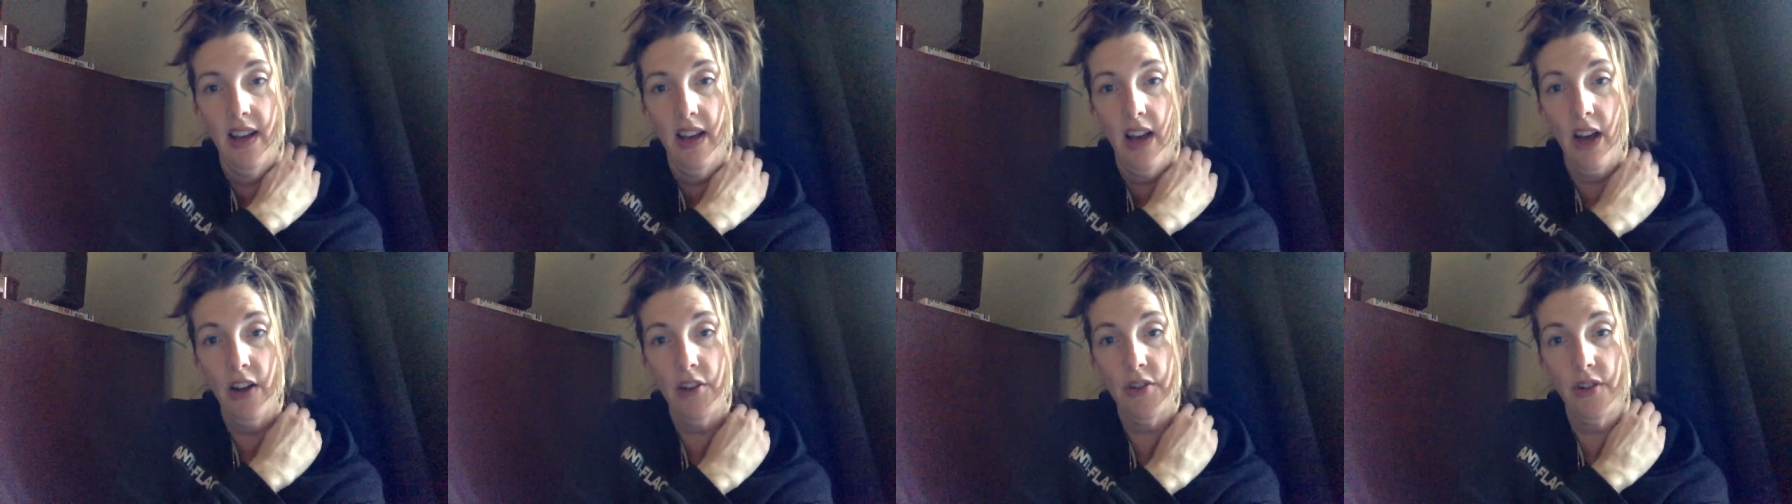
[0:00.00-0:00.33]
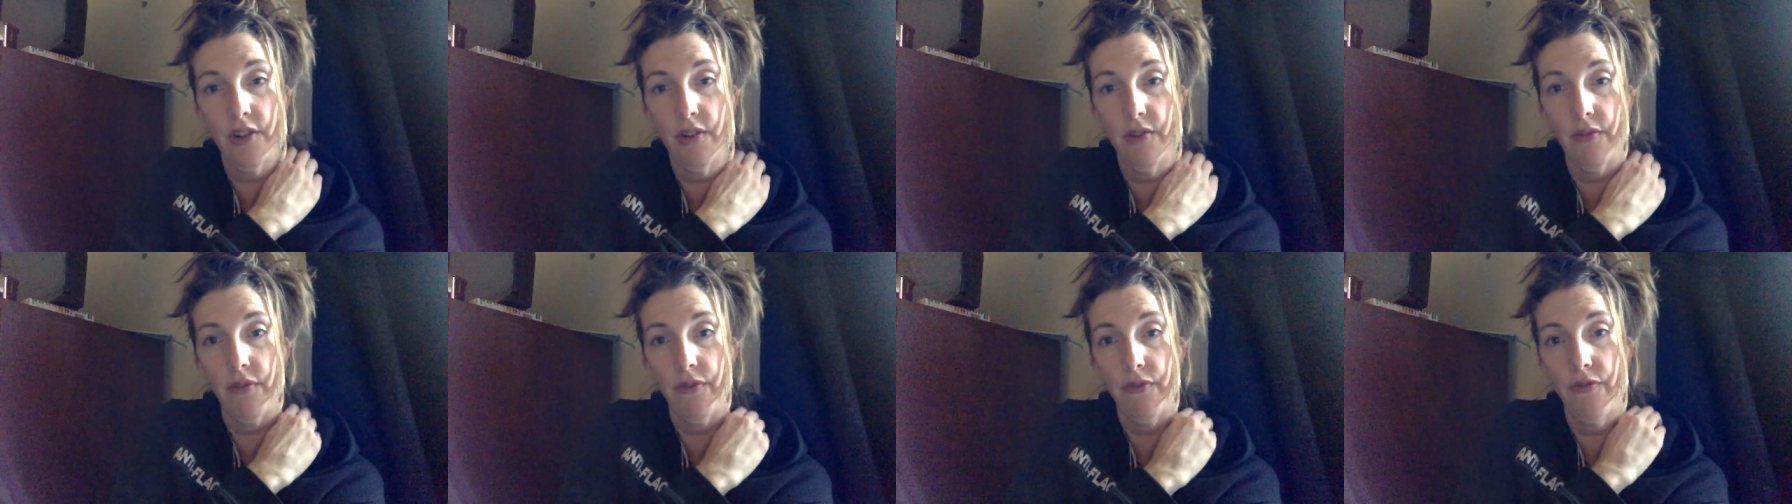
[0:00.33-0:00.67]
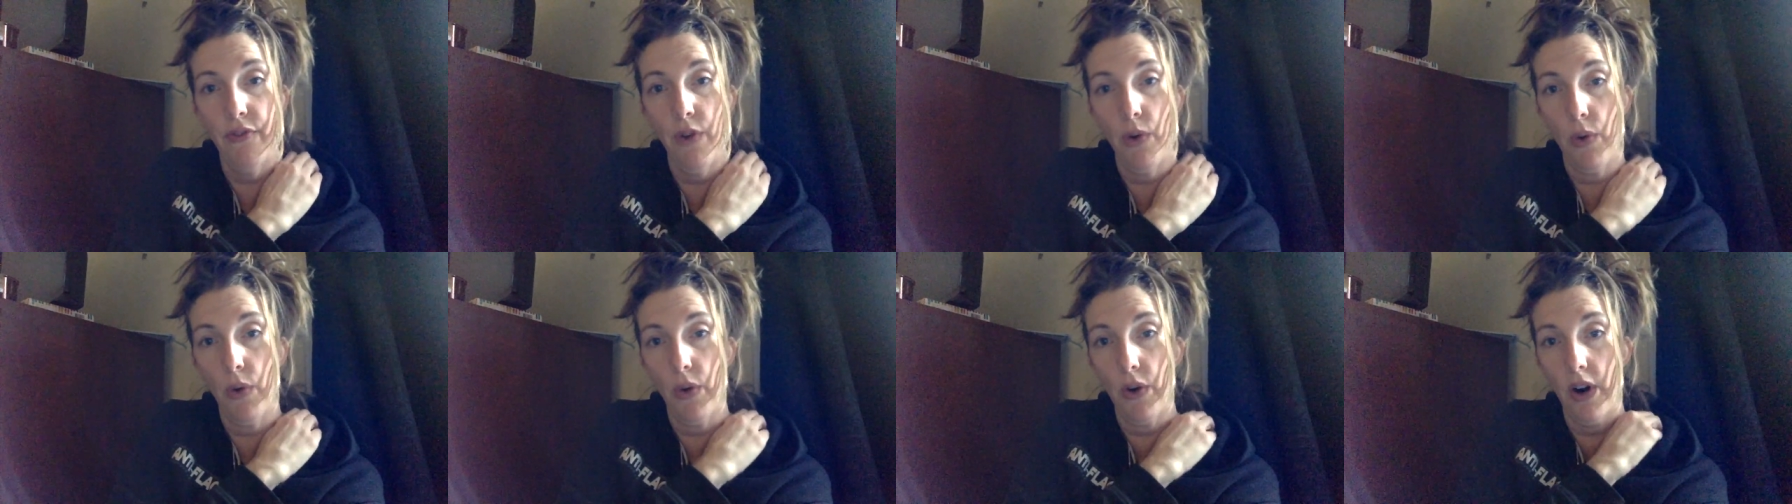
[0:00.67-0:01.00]

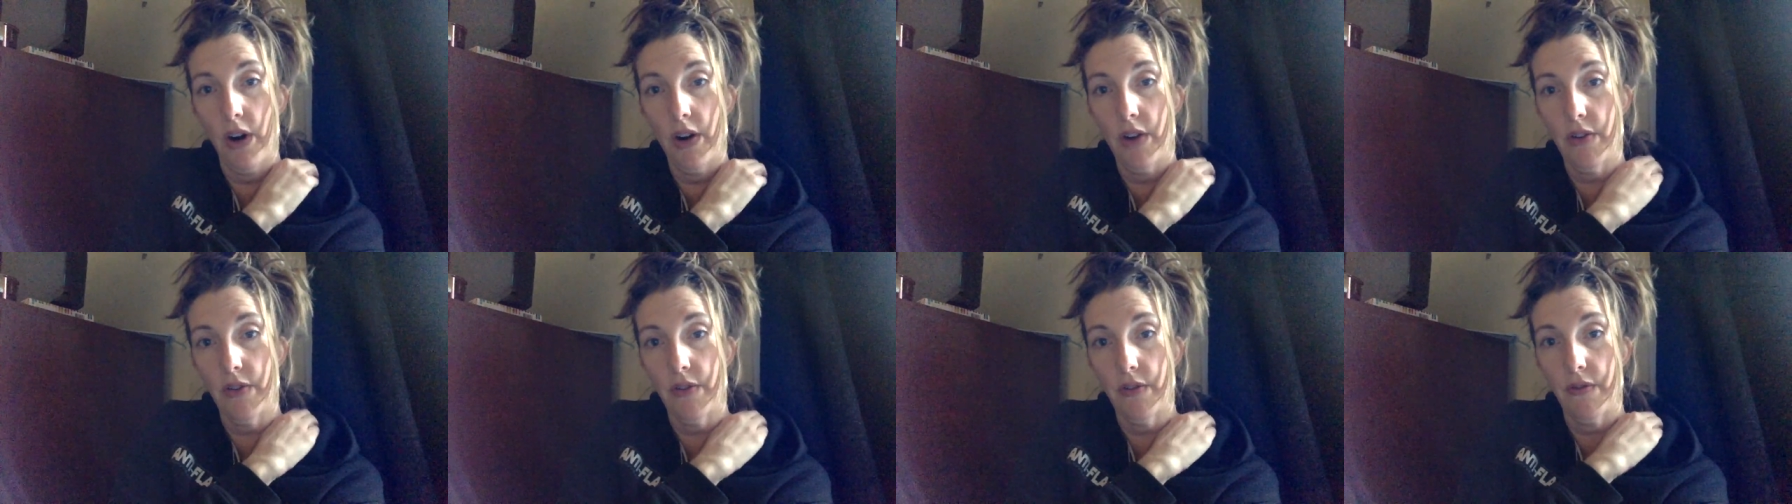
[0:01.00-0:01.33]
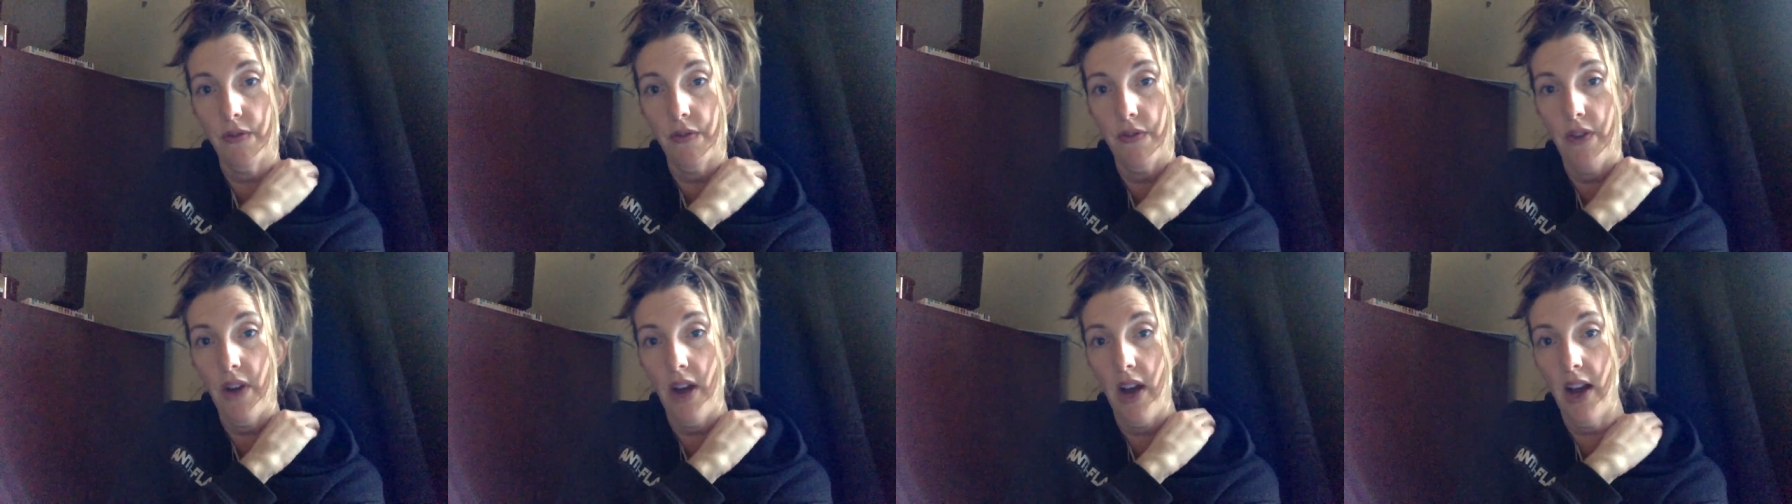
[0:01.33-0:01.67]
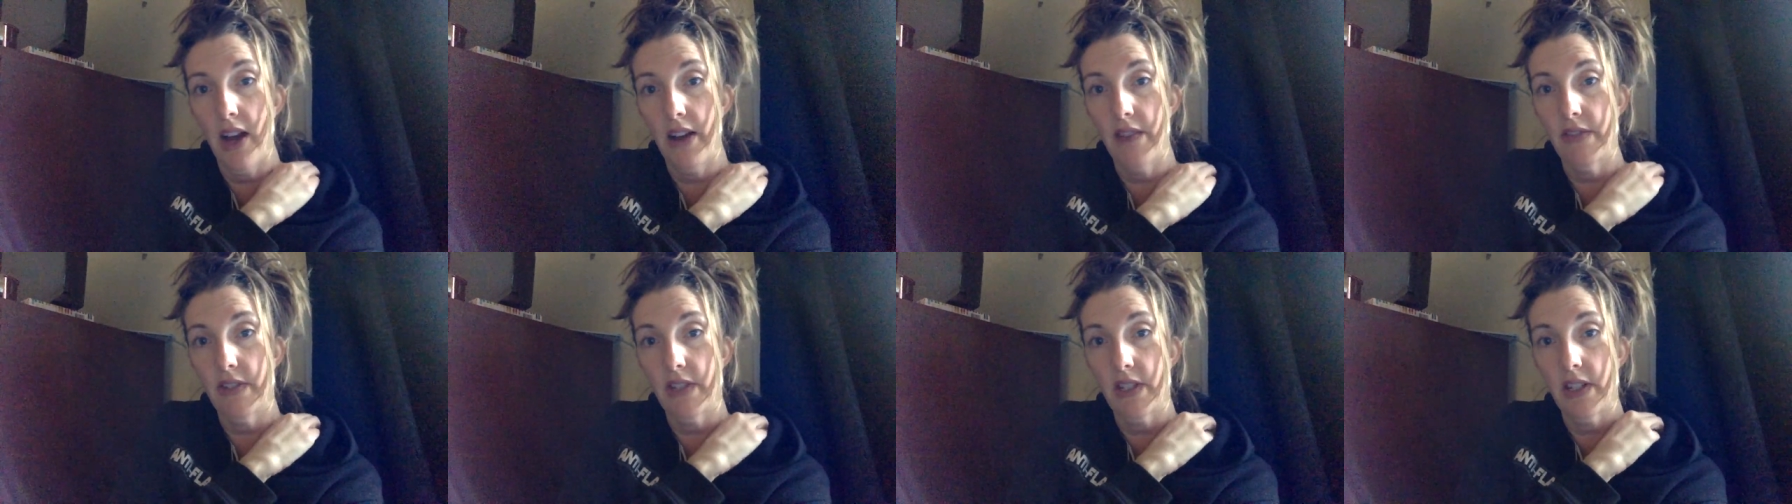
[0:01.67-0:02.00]
104,
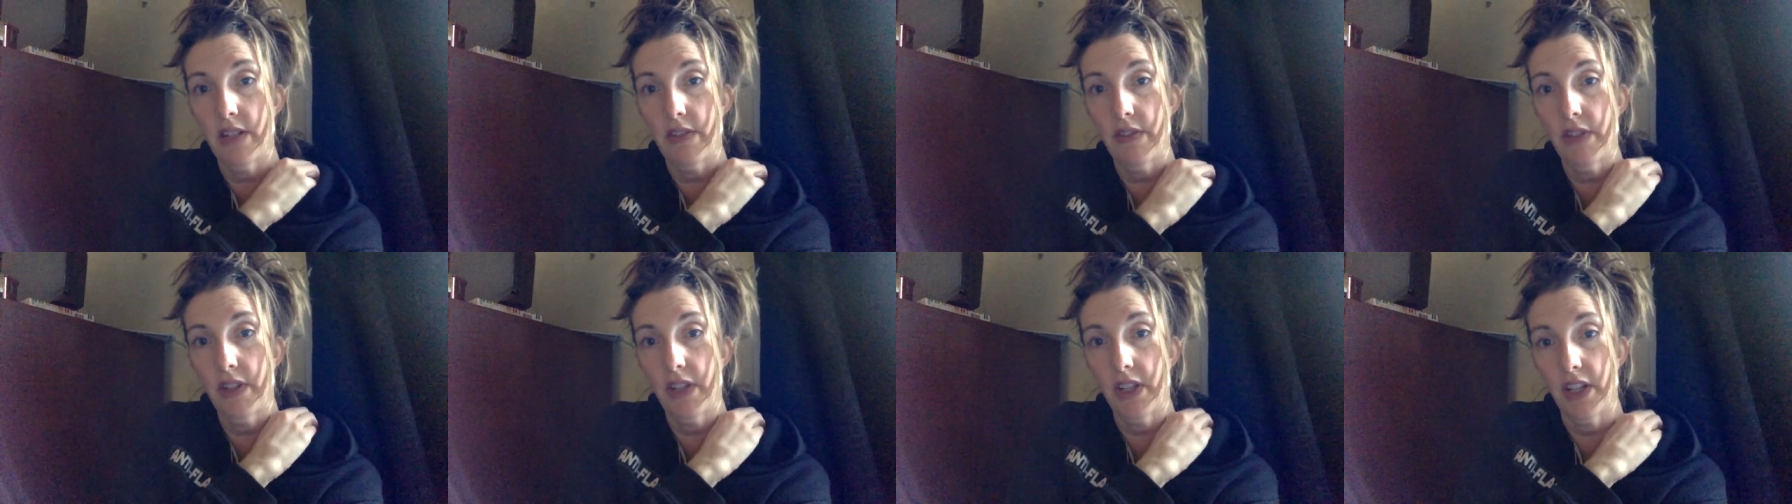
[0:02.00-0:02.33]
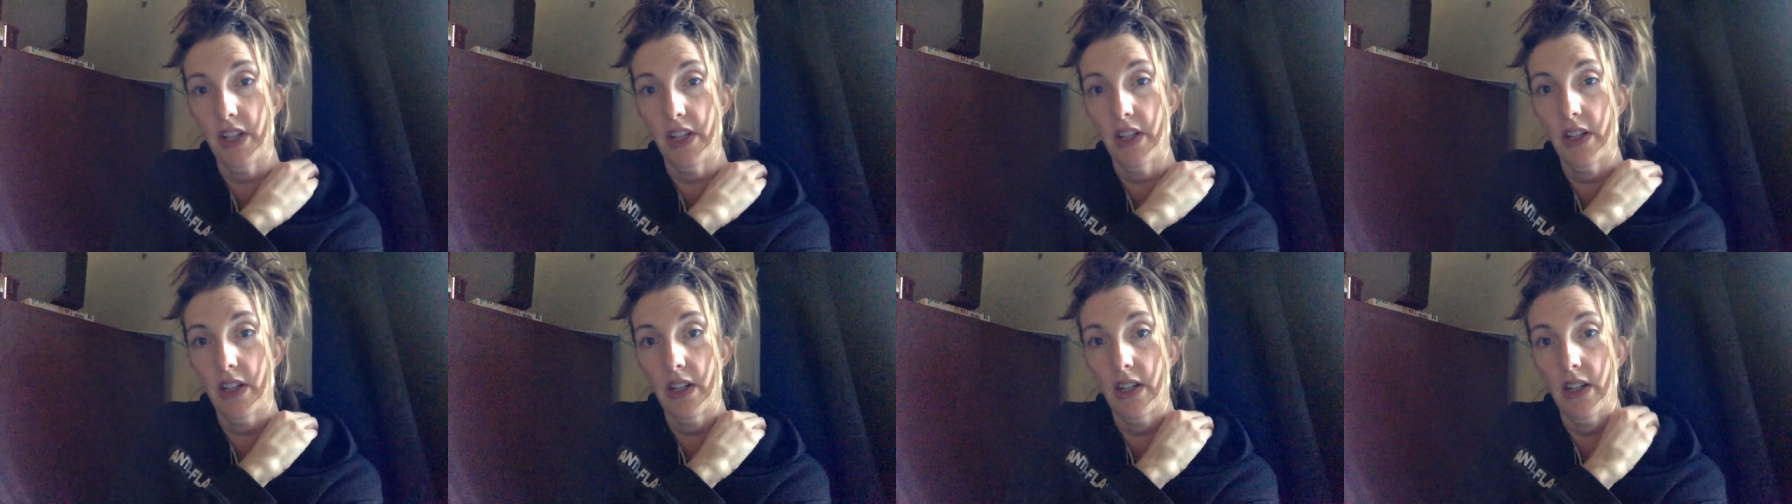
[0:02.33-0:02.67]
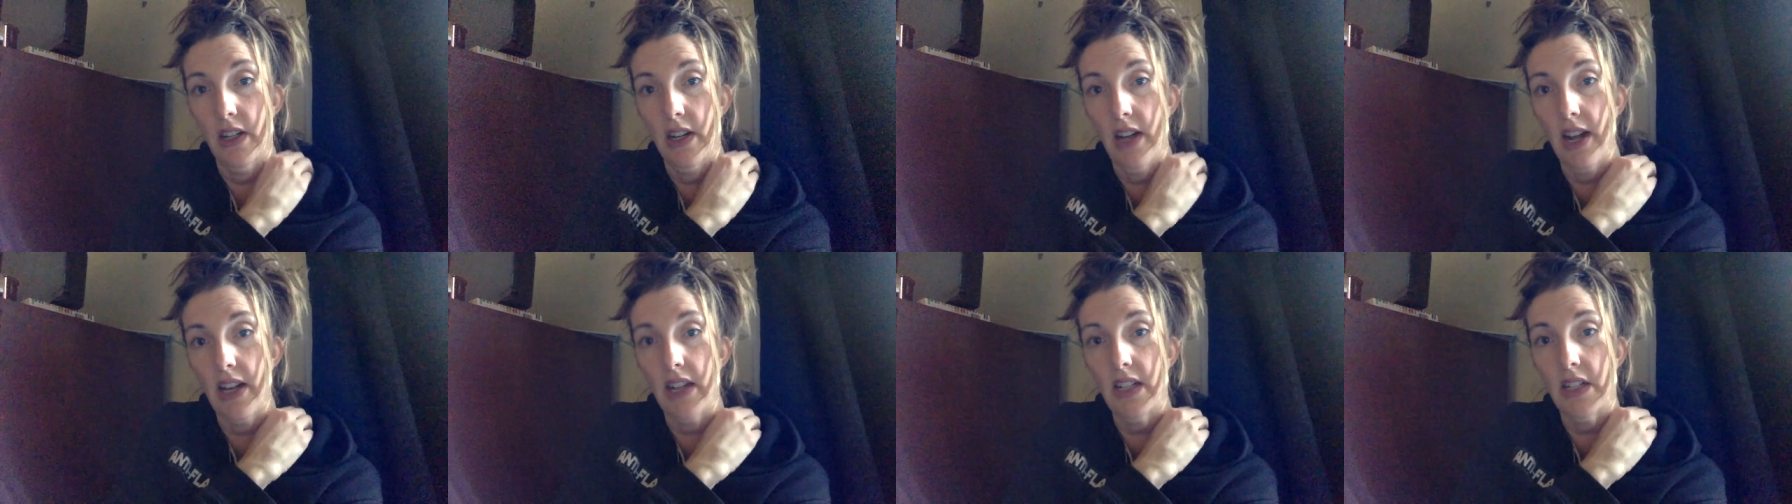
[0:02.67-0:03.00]
105 is definitely a good,
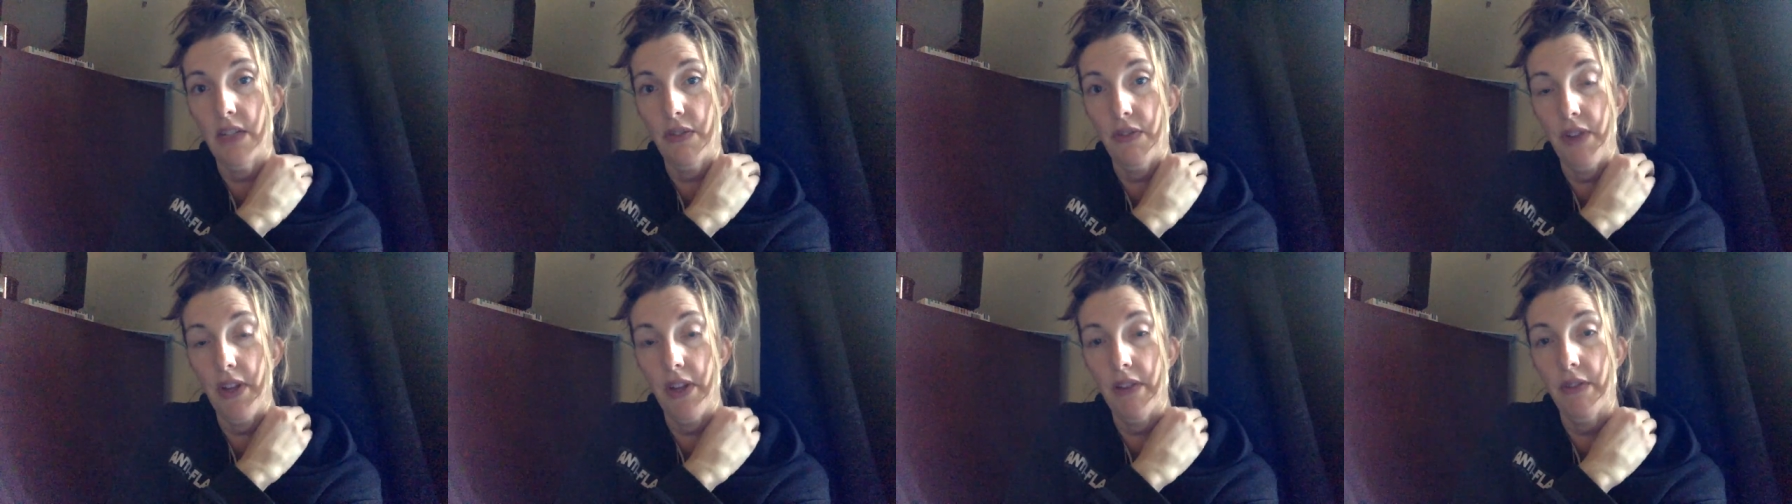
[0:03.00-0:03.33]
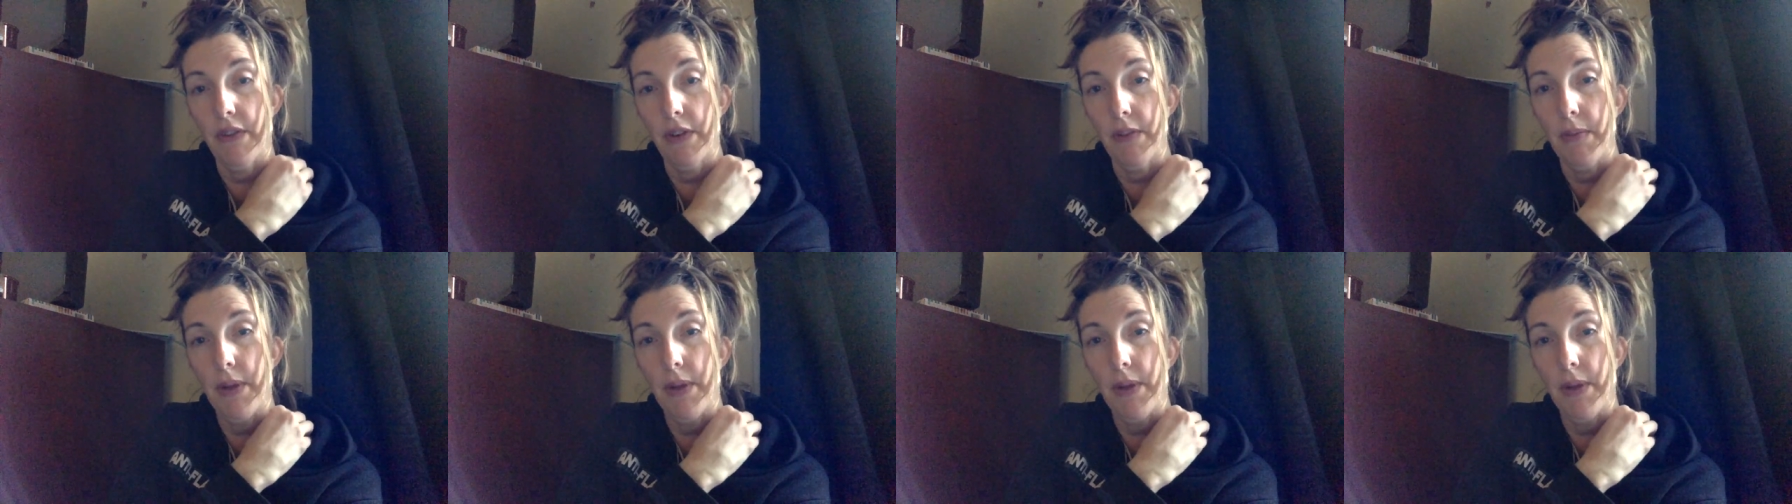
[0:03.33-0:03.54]
nice fever.